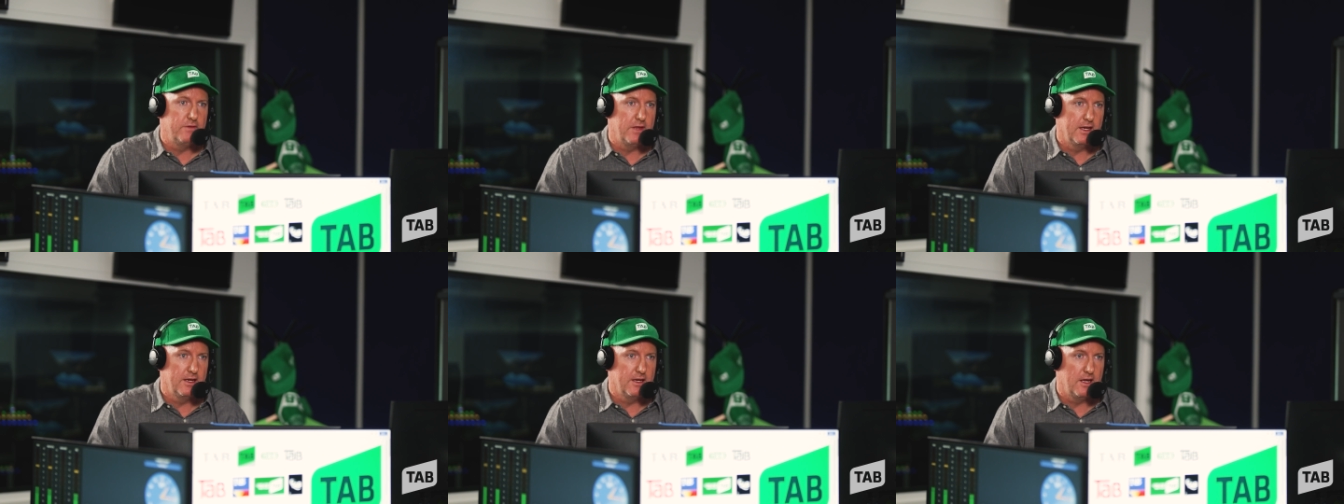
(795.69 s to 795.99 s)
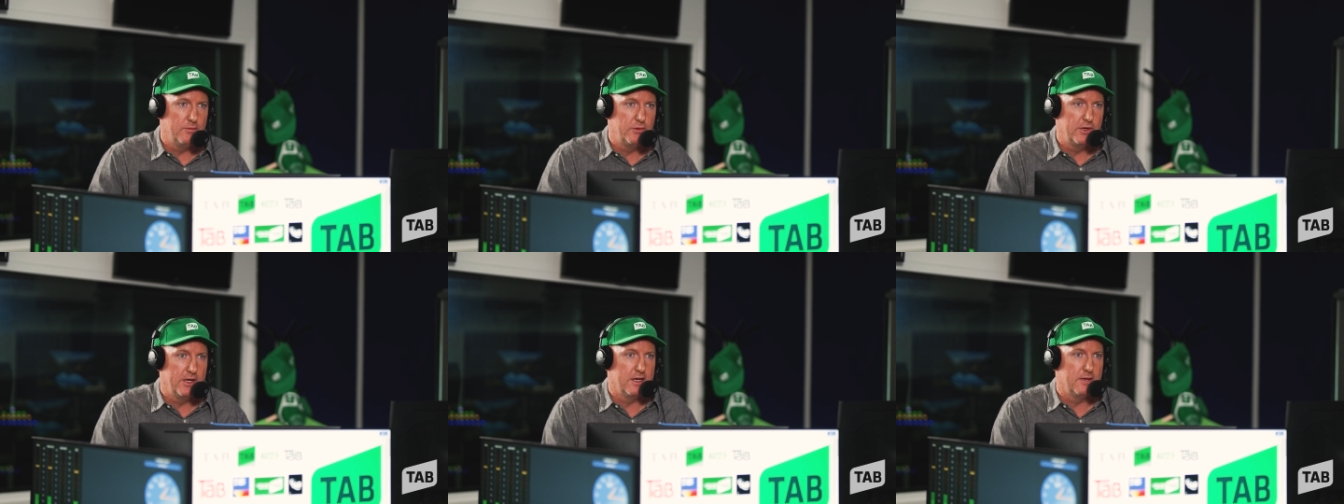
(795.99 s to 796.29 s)
They
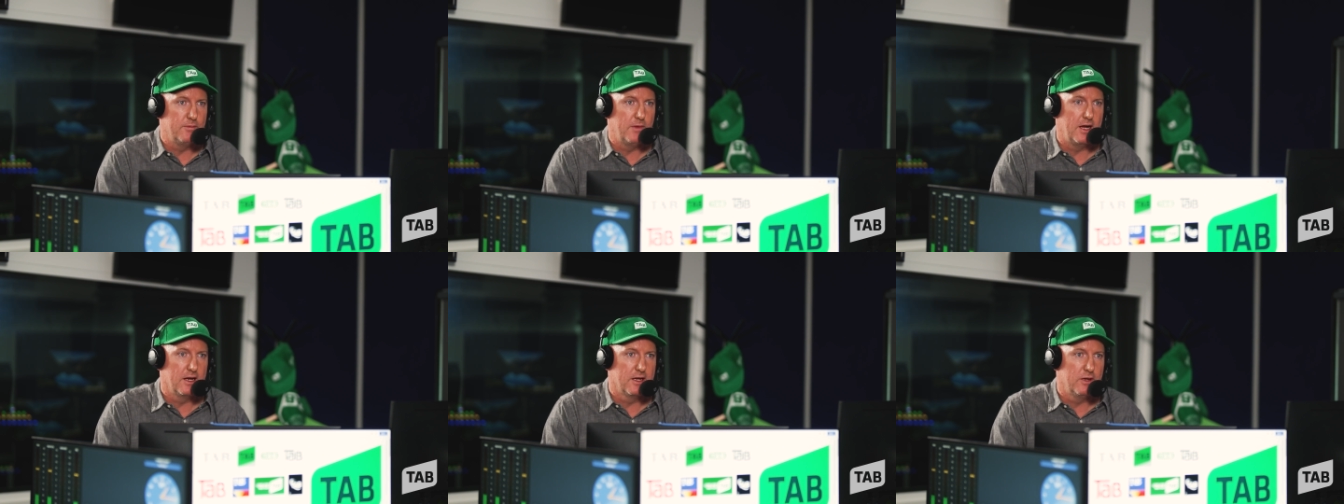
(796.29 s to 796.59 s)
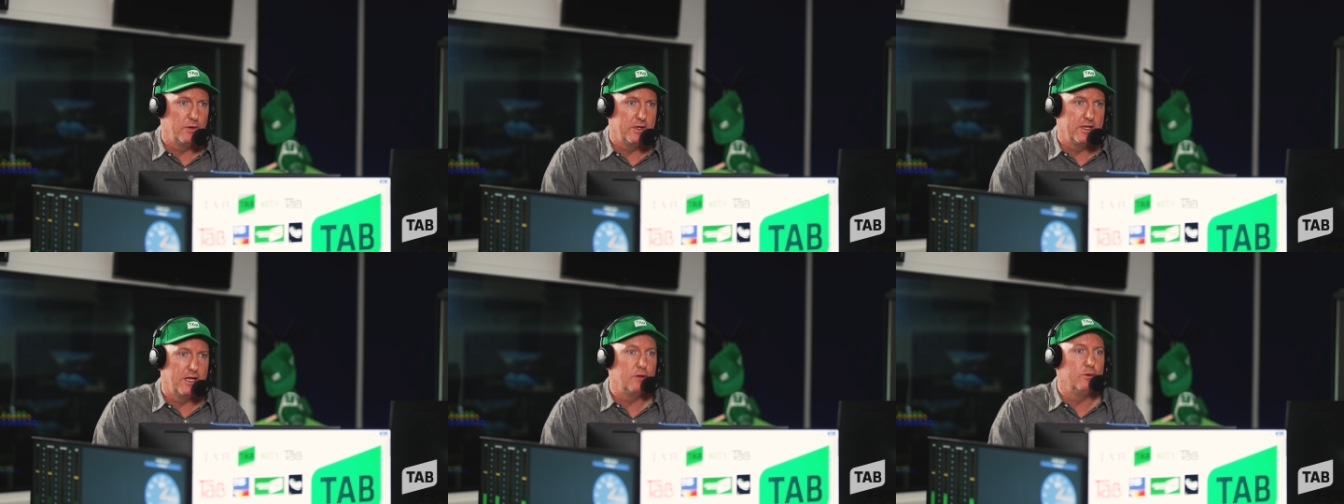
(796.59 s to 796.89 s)
can't put out a market
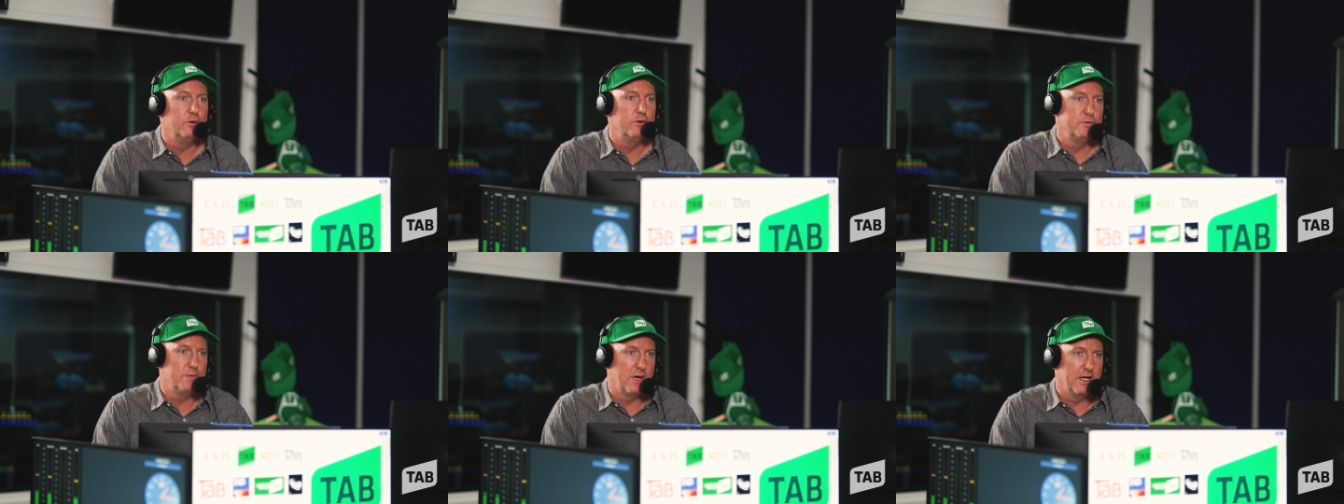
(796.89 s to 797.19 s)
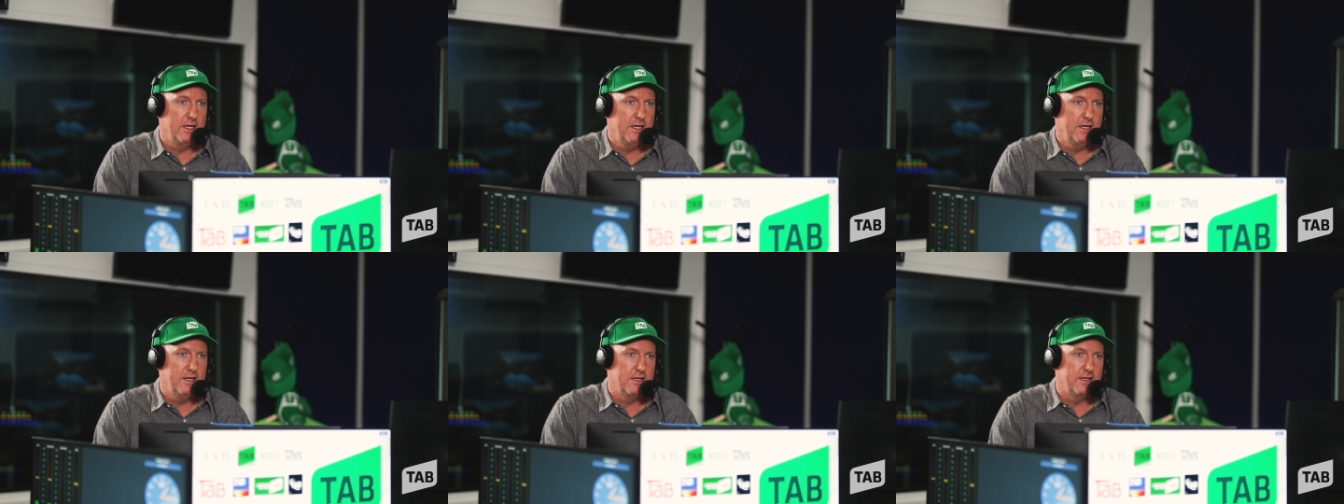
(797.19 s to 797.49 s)
where they lose
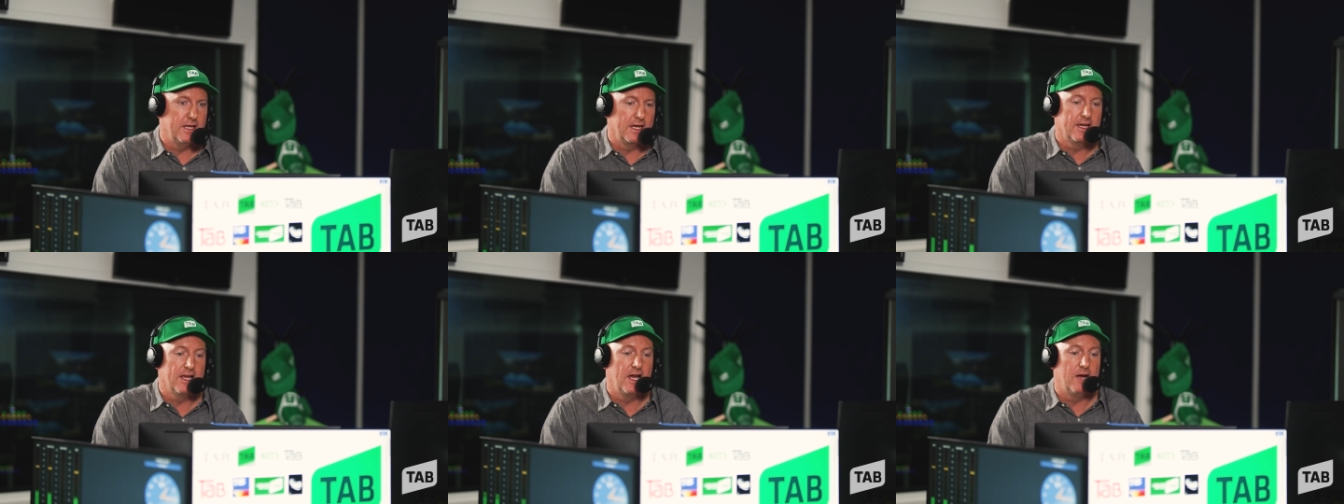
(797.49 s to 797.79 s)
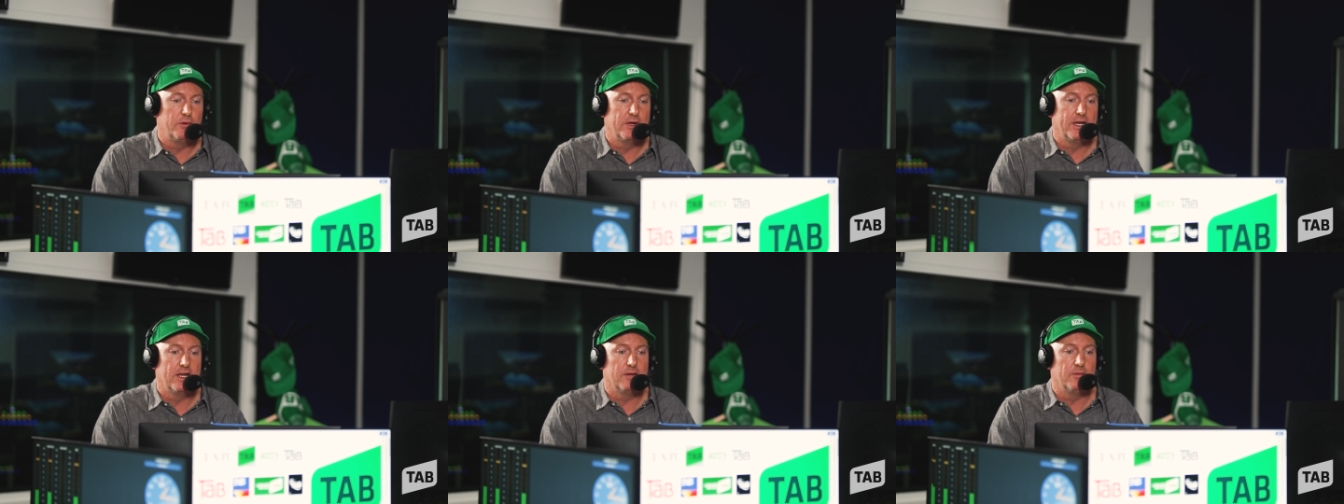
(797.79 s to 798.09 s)
money, and they can't
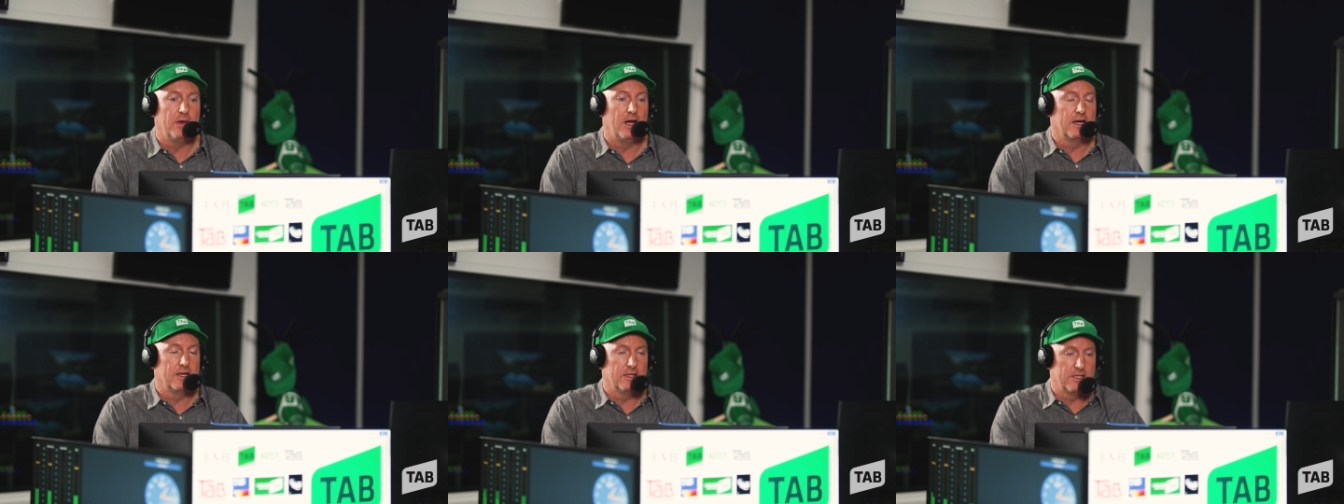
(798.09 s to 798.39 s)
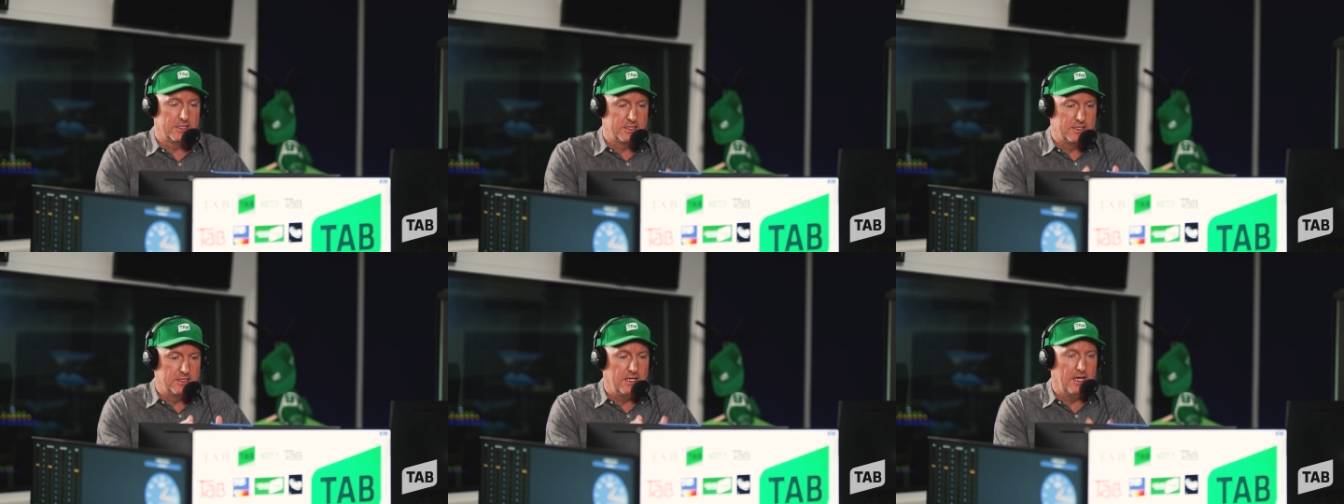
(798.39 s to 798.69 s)
put out a market
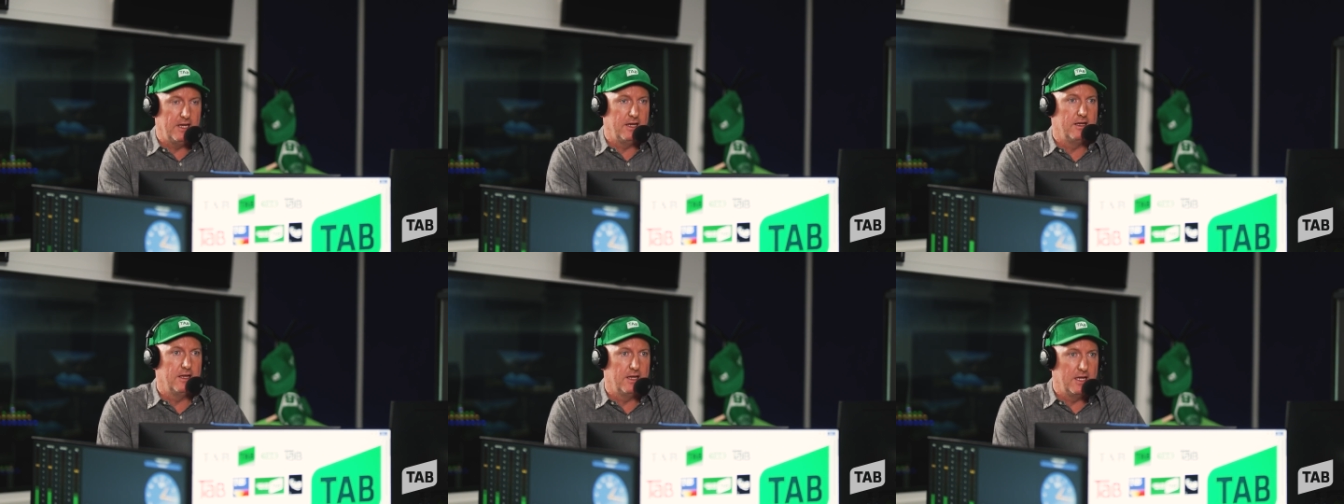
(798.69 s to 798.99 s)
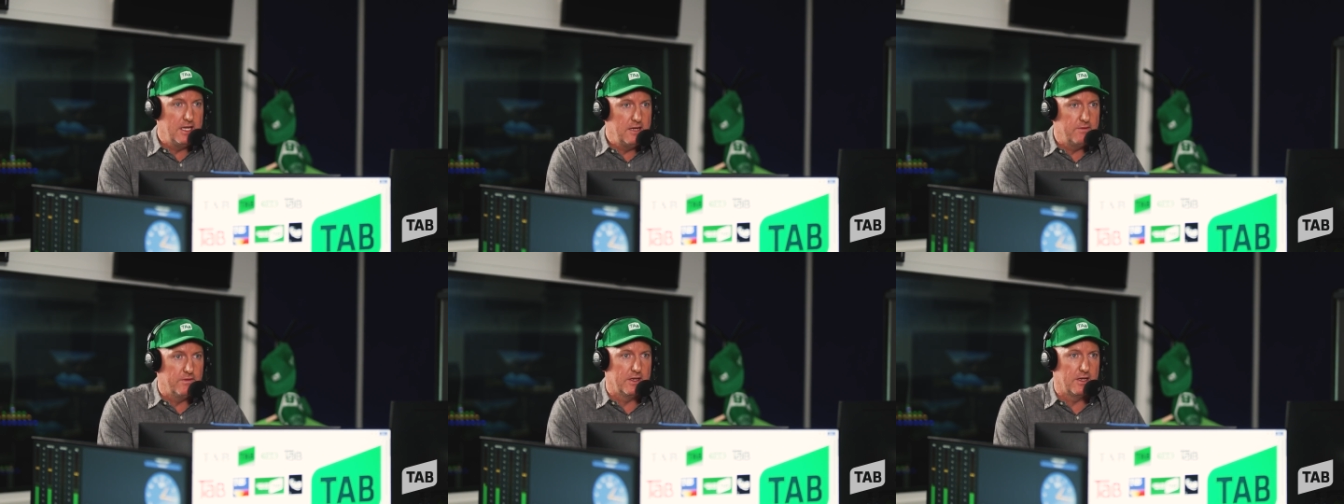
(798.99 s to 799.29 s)
that's dead
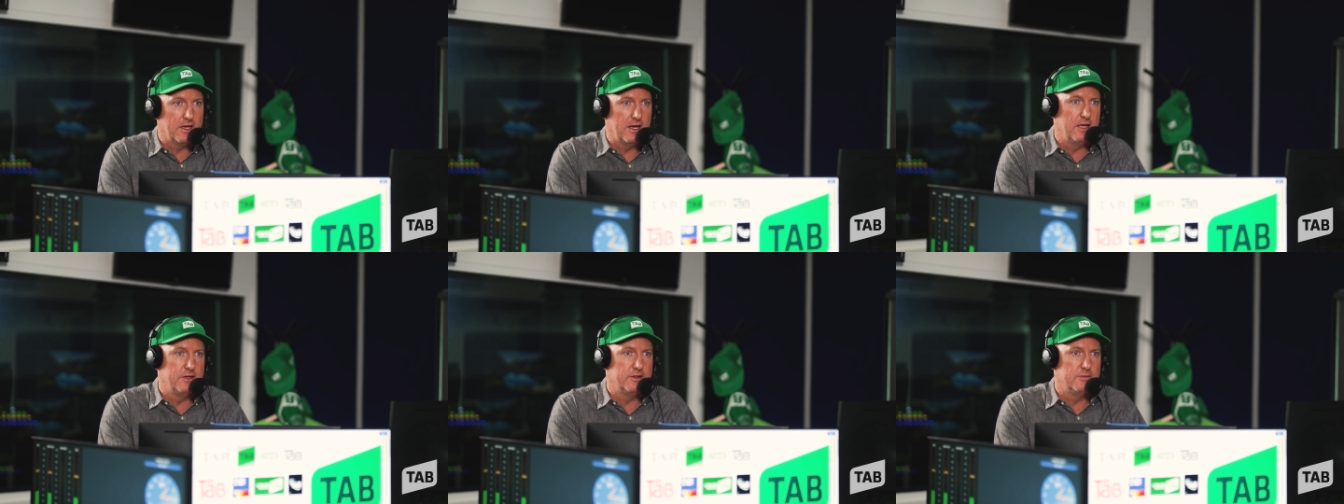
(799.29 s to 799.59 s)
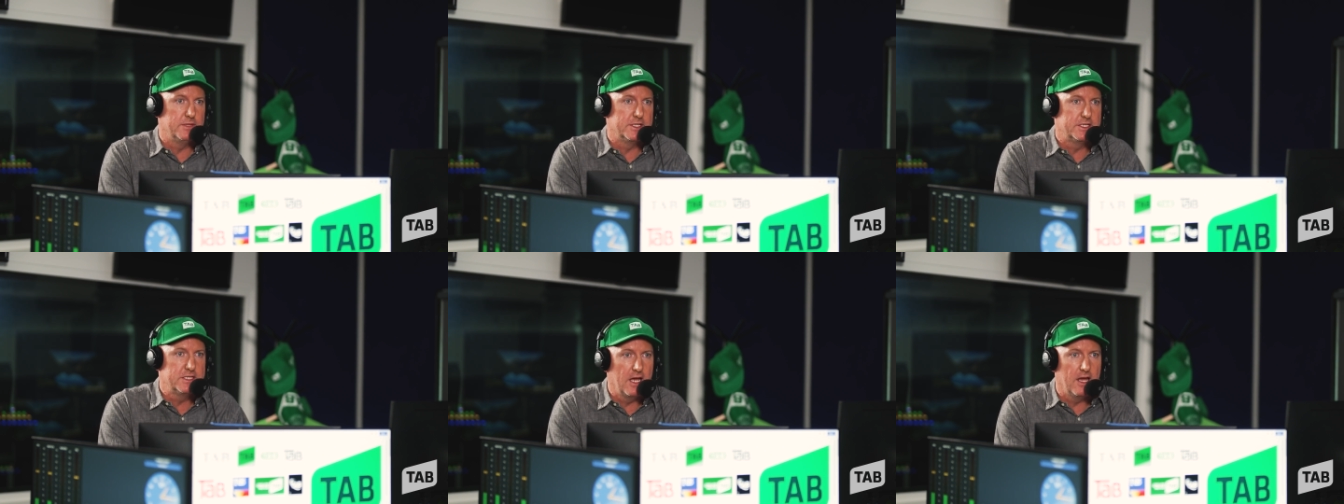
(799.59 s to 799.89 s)
even at
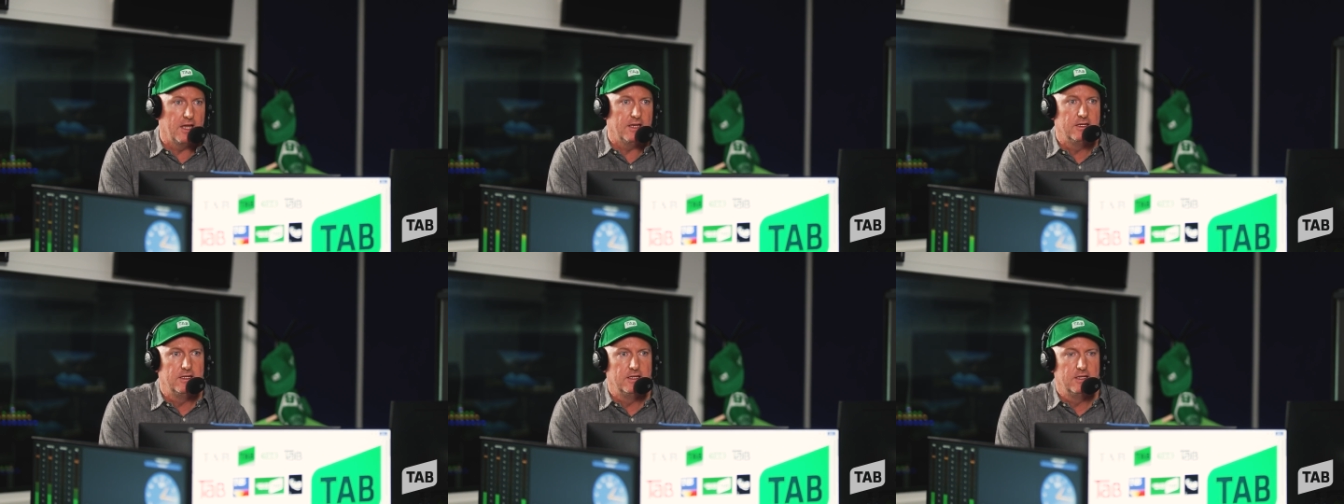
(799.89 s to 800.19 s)
100%